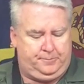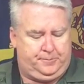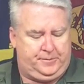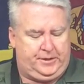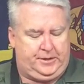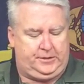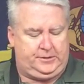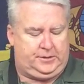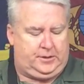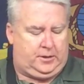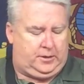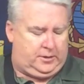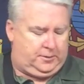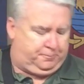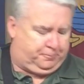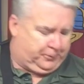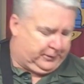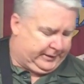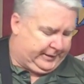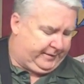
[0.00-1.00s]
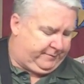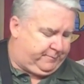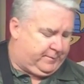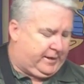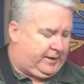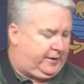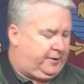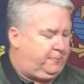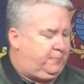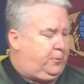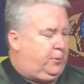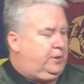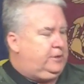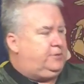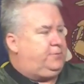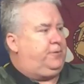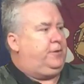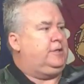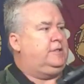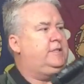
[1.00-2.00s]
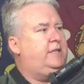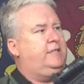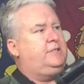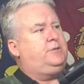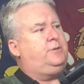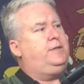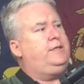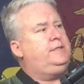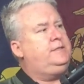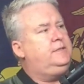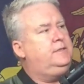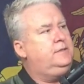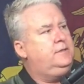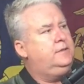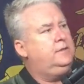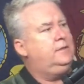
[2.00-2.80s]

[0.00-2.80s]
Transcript: There are plenty of mounting points for accessories.